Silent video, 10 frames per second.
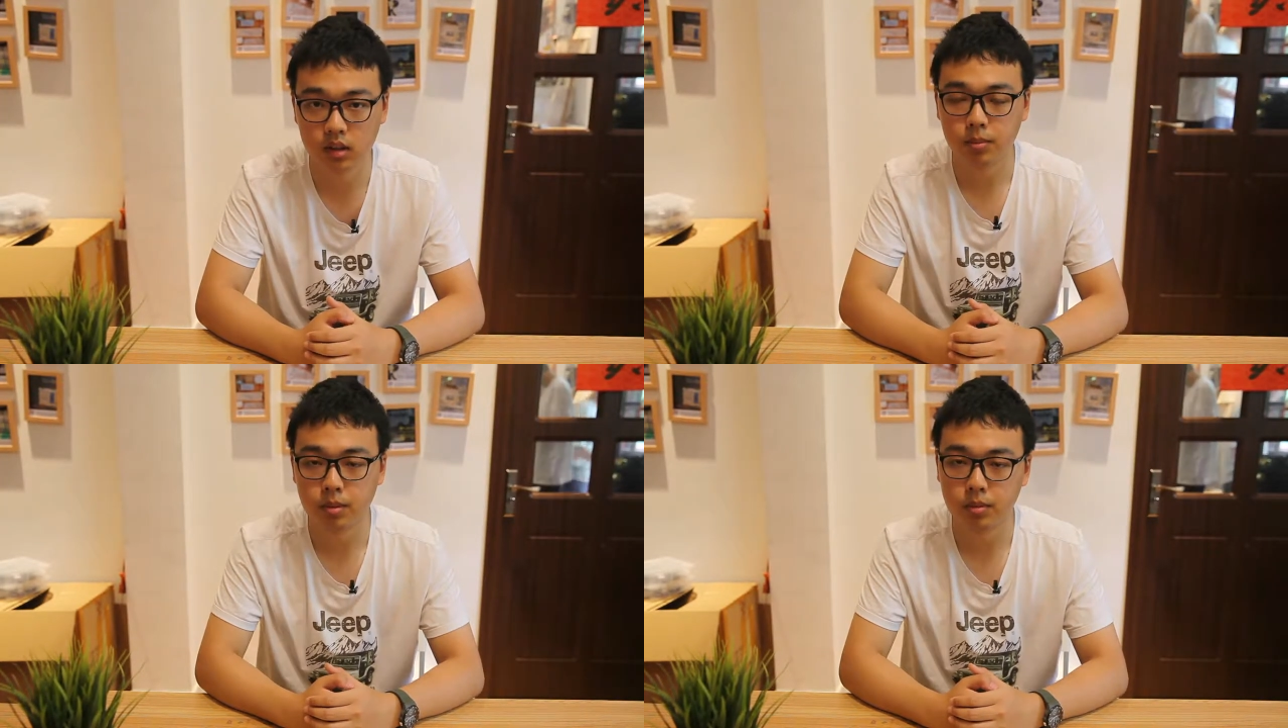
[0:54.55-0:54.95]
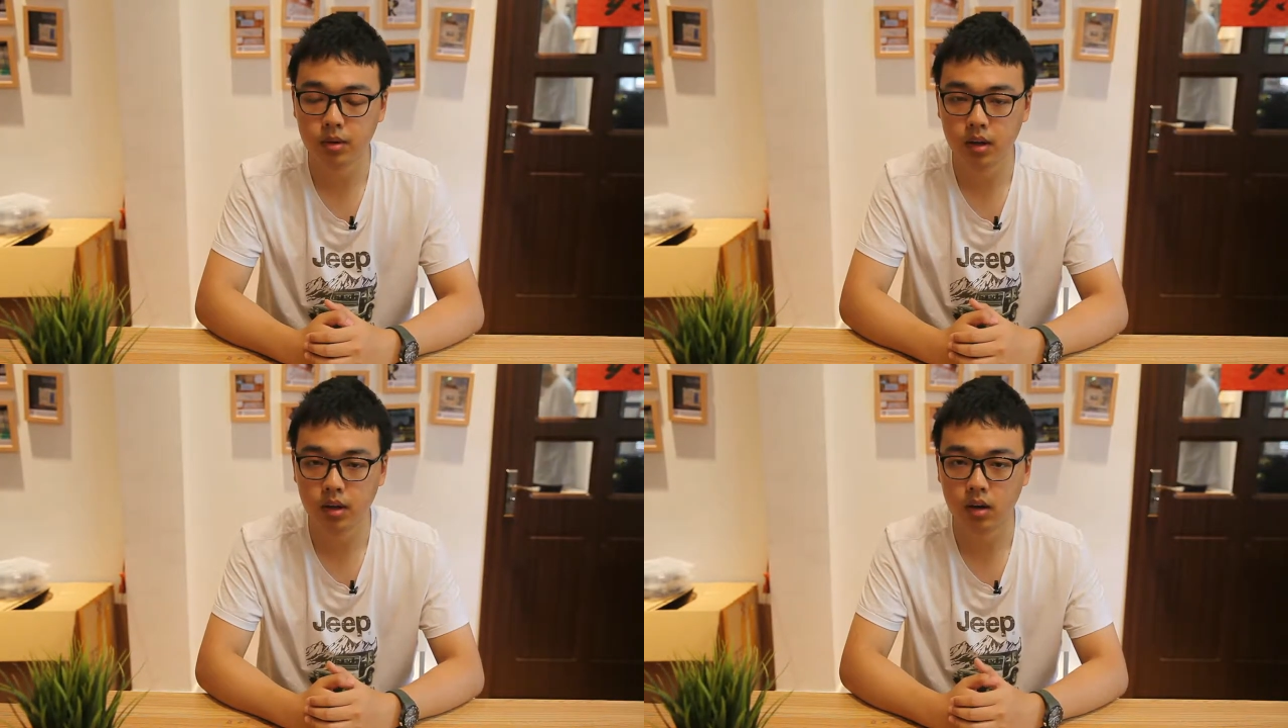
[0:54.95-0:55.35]
People
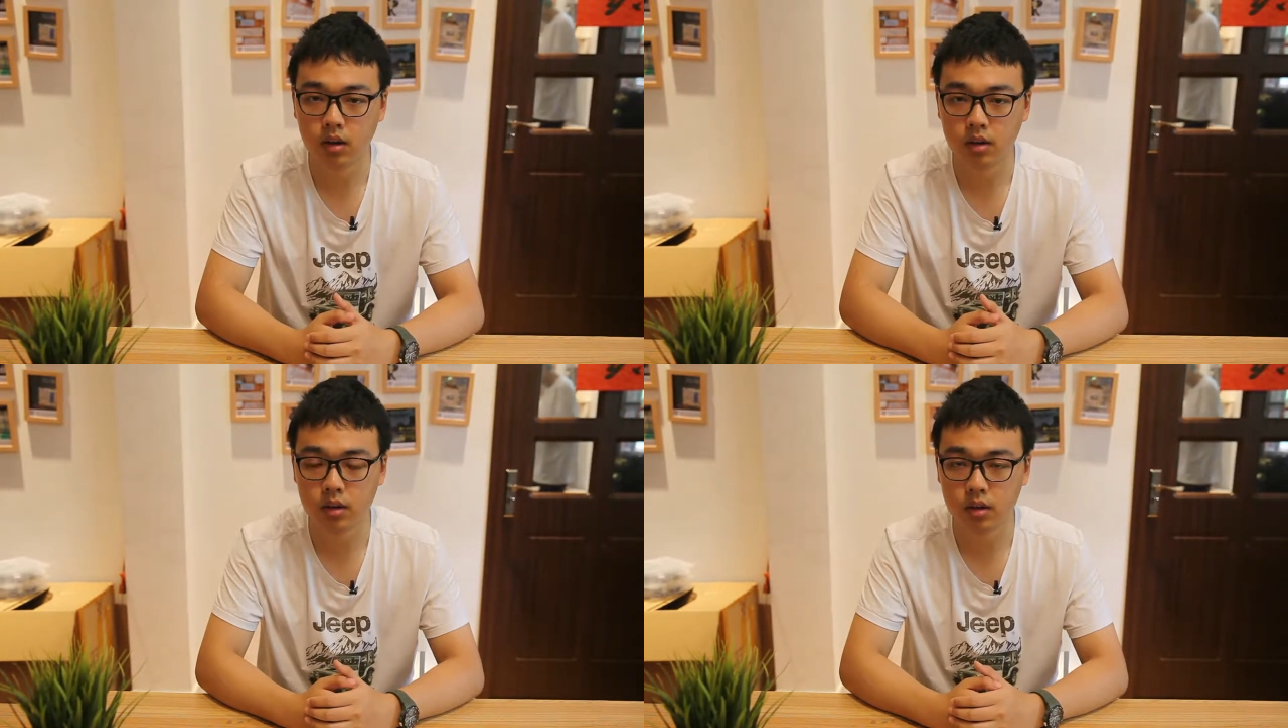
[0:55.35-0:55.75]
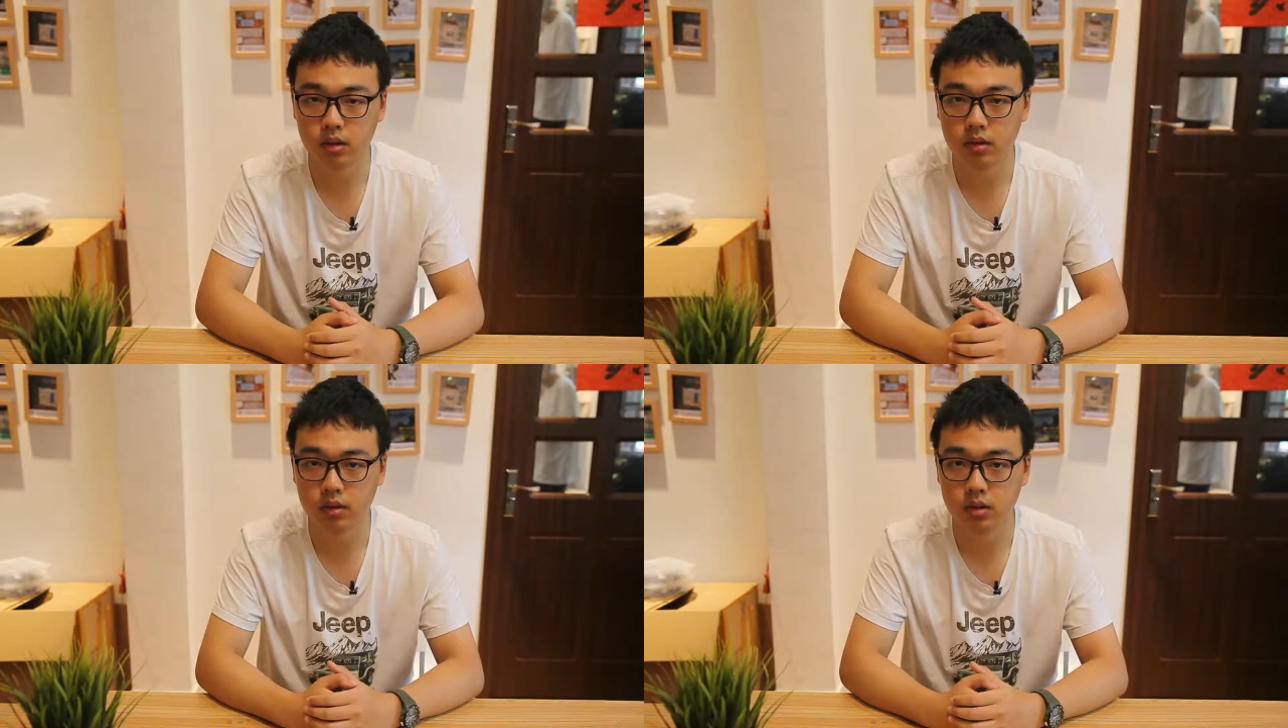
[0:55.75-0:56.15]
can hardly
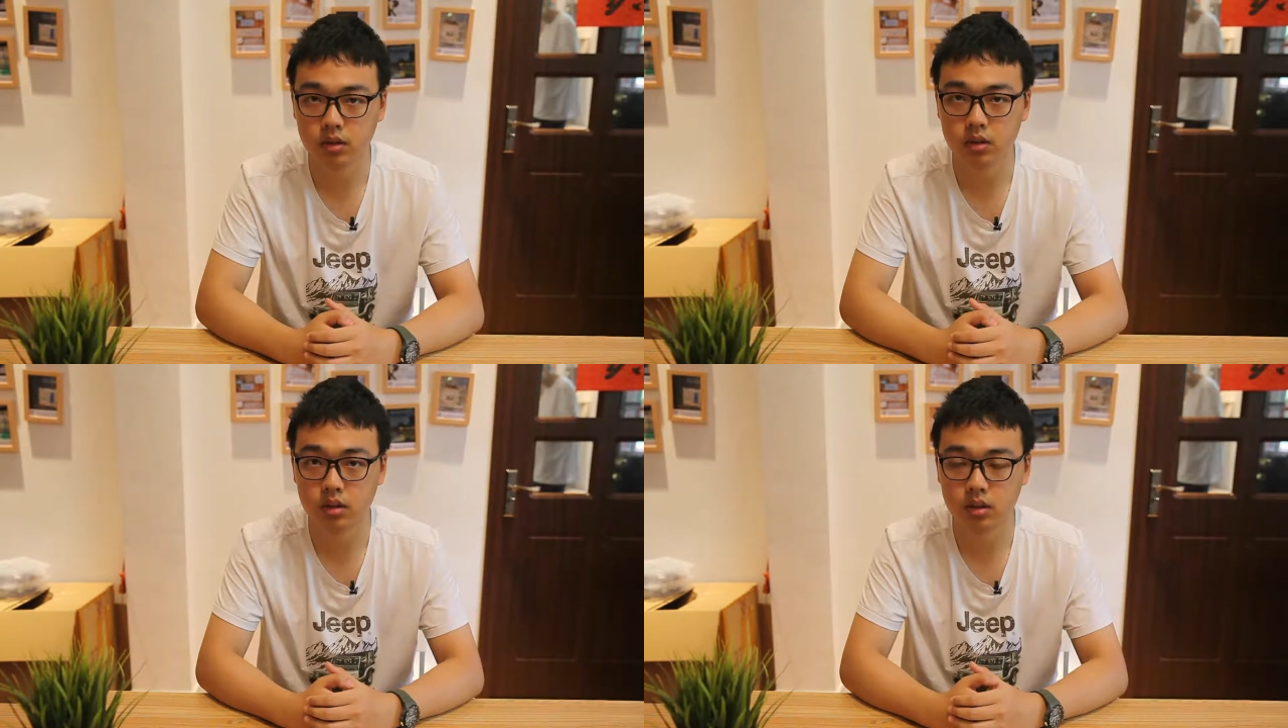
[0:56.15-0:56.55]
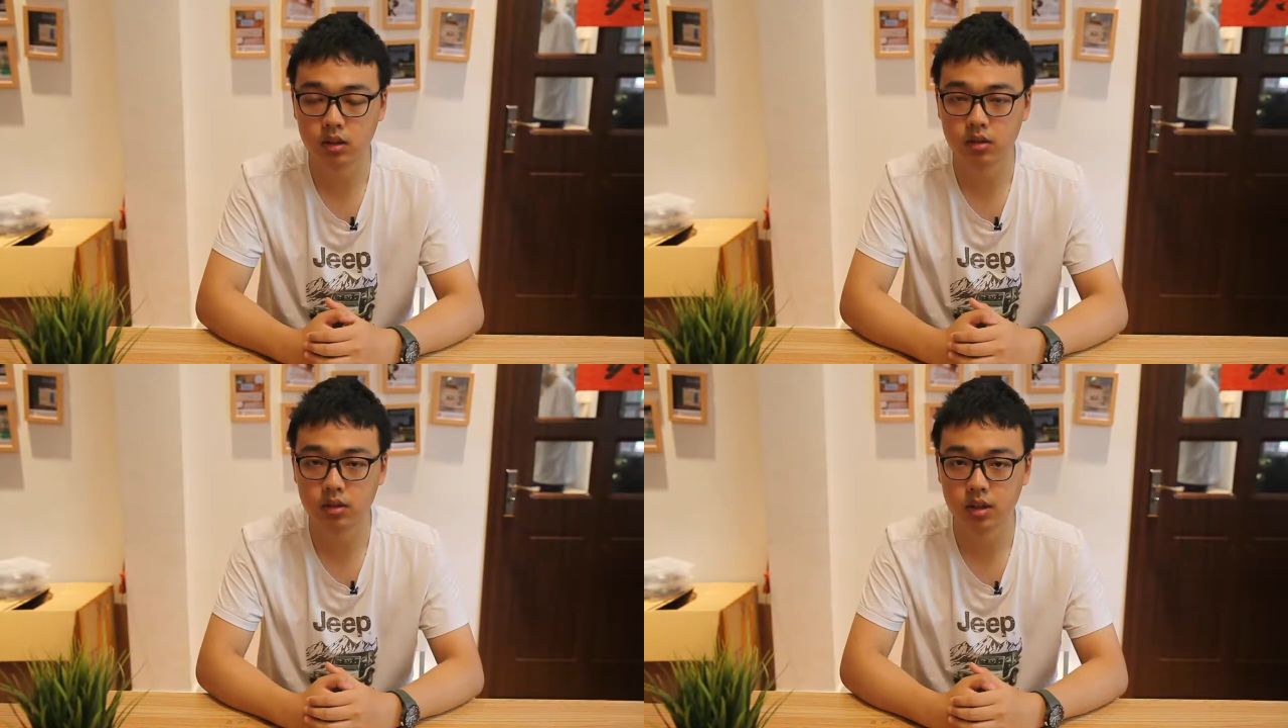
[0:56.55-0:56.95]
notice the
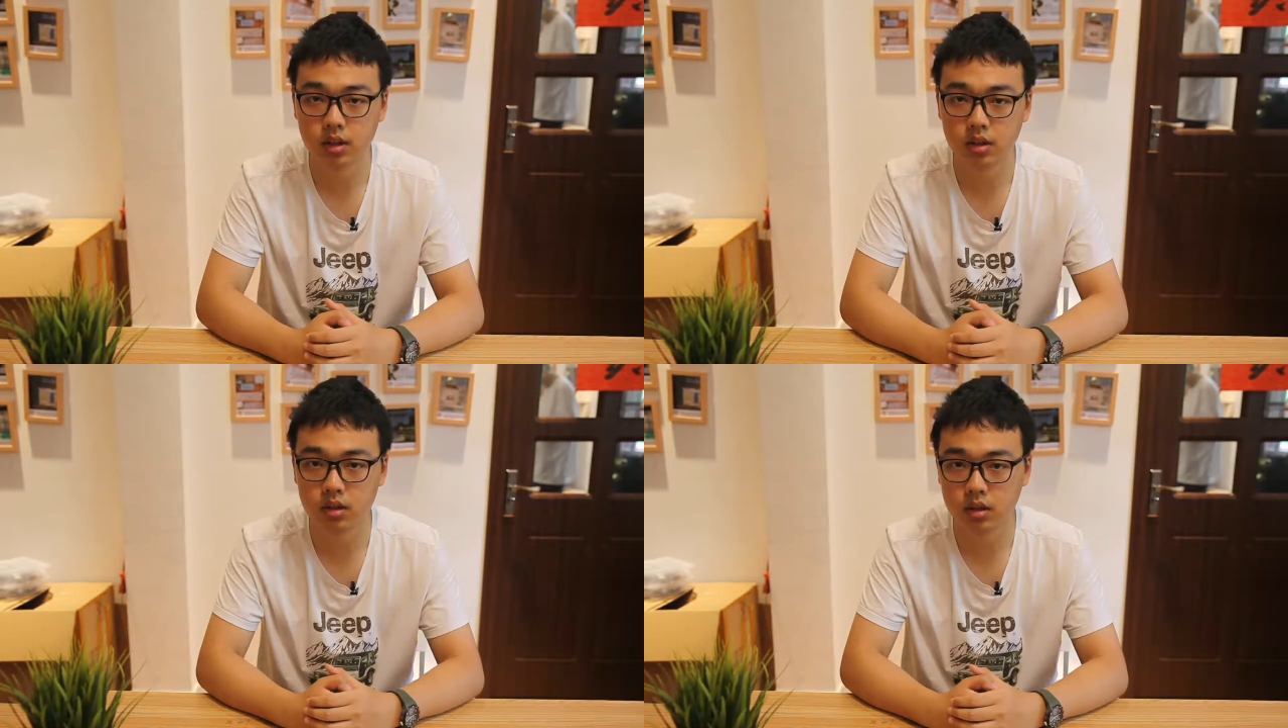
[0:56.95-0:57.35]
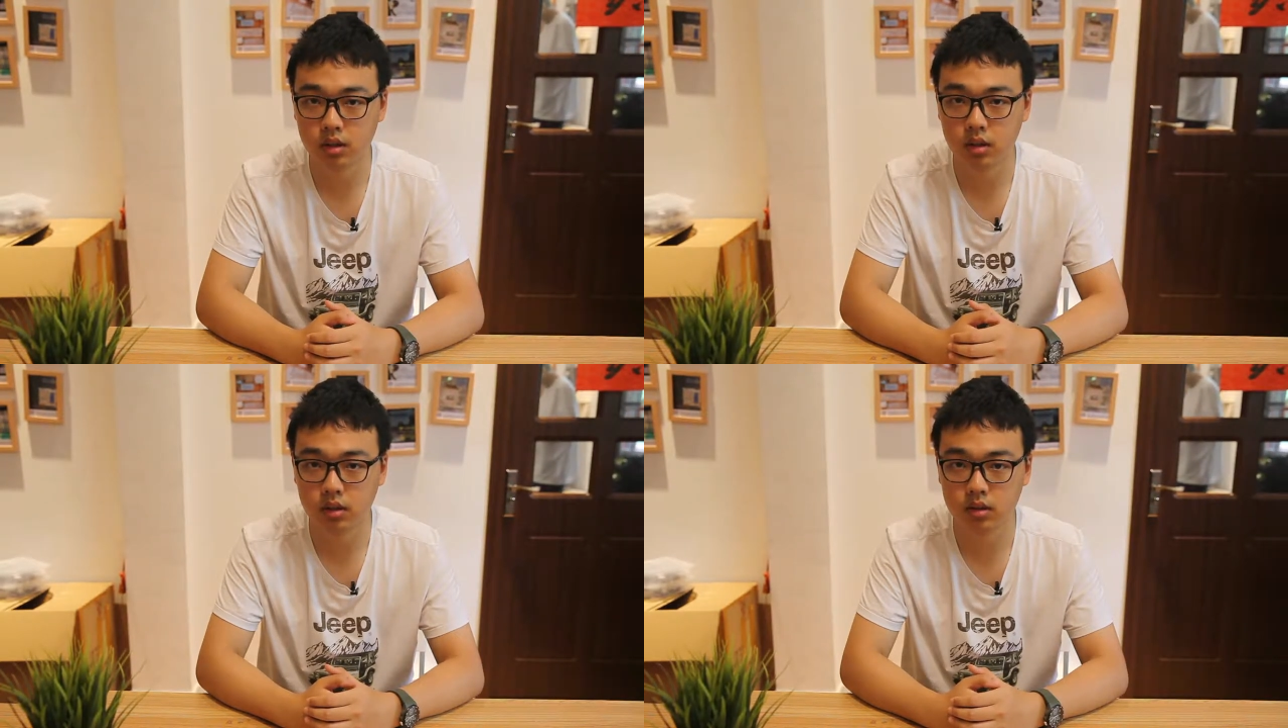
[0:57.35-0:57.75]
subtle change in
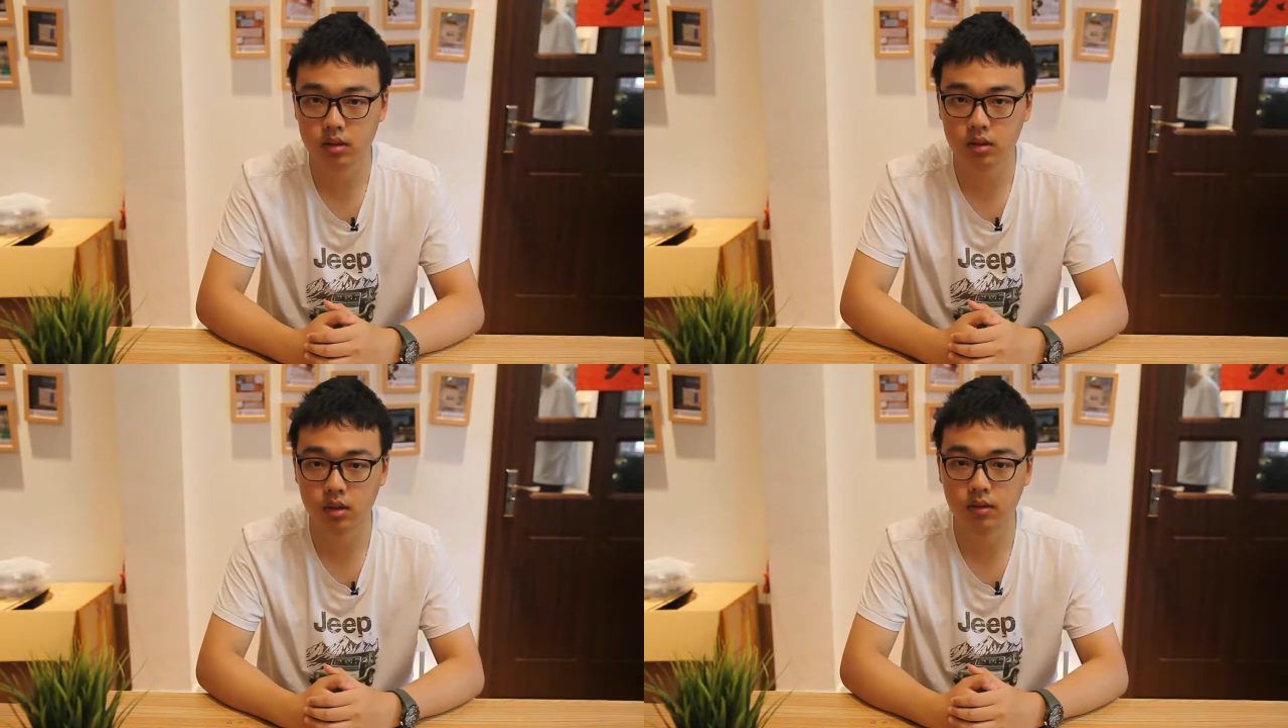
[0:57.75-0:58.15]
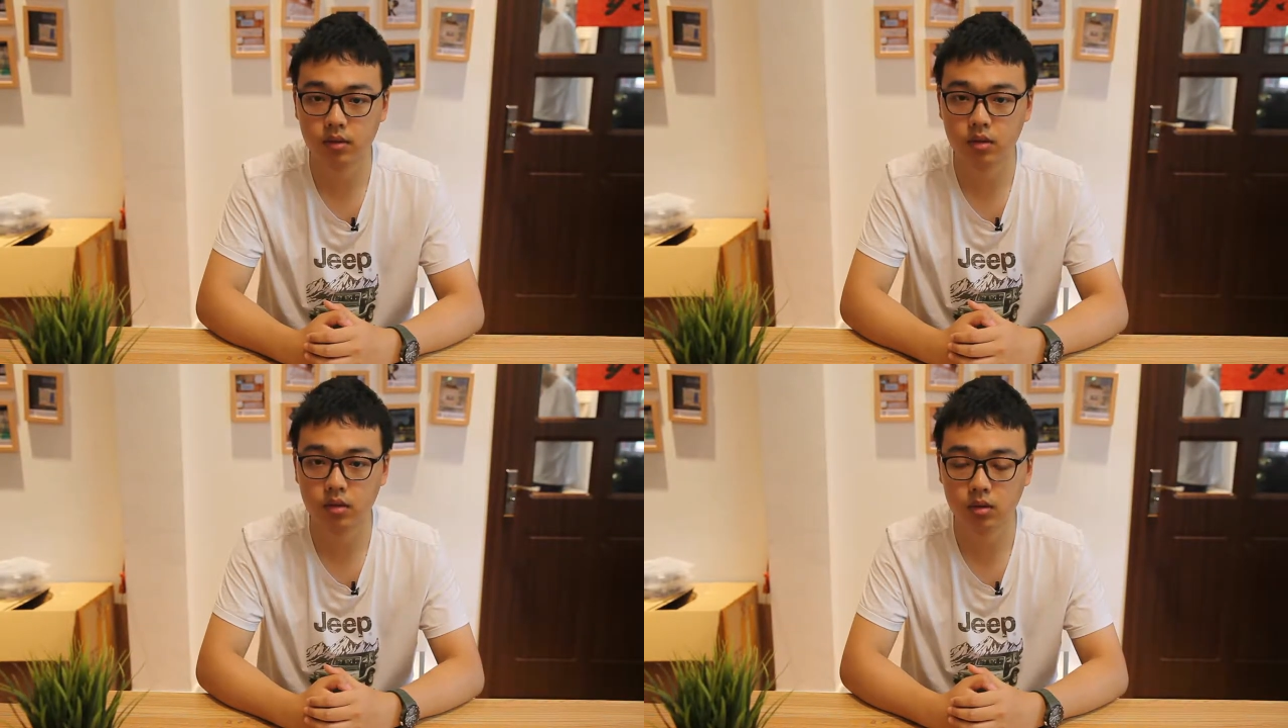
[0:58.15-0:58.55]
oxygen level